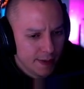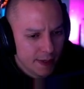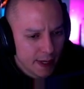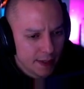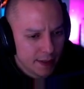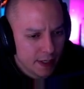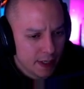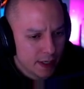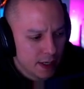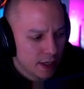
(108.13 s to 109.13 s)
and
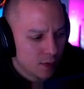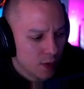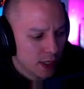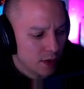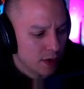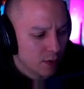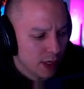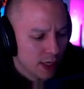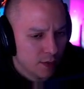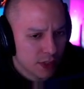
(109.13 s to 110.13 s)

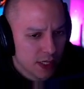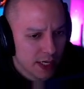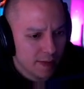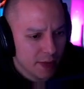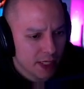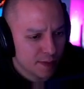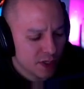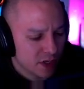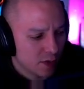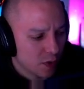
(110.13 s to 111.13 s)
while I was climbing,
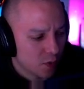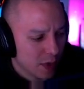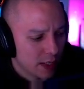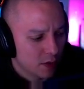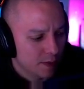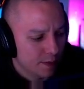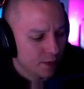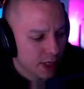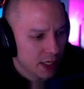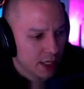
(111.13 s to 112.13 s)
especially with random,
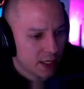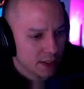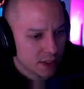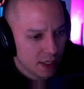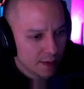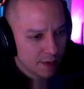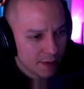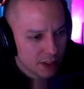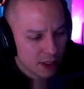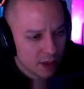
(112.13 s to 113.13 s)
right, like as the
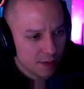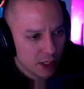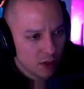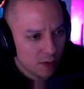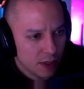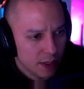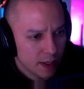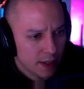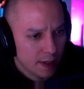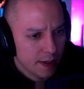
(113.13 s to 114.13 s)
MMR is a little bit lower,
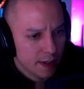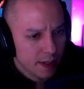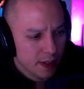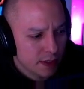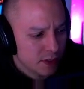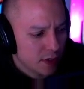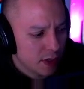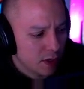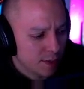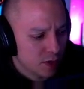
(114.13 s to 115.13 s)
it is not
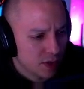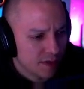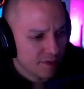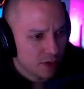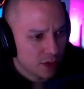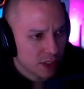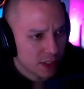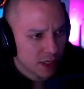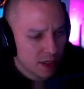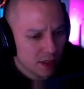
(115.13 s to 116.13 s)
uncommon to see
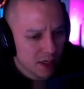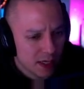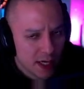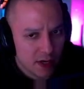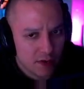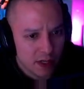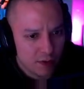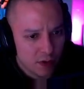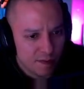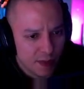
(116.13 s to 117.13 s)
forges. The higher the
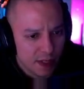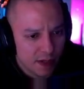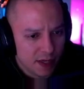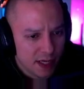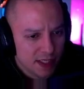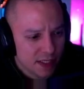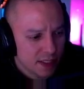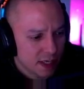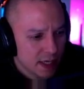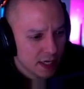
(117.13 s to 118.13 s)
level of play, the
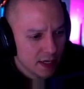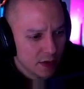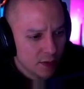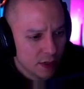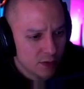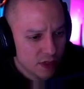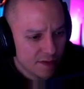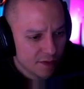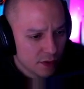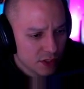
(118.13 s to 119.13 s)
less likely you are to see
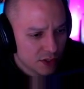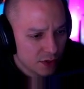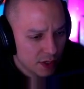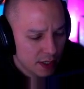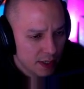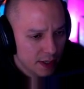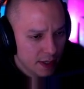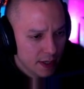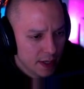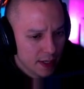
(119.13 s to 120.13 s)
forges early,
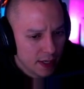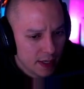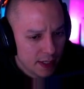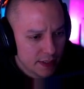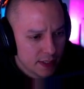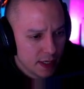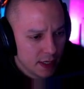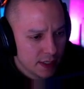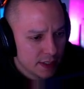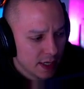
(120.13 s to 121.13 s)
unless
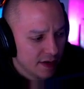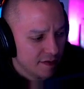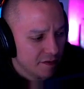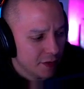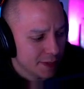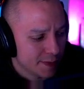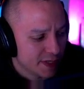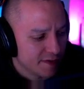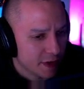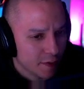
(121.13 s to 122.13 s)
they have a very
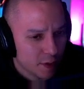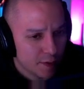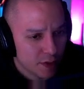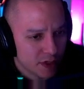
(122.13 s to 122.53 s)
specific purpose,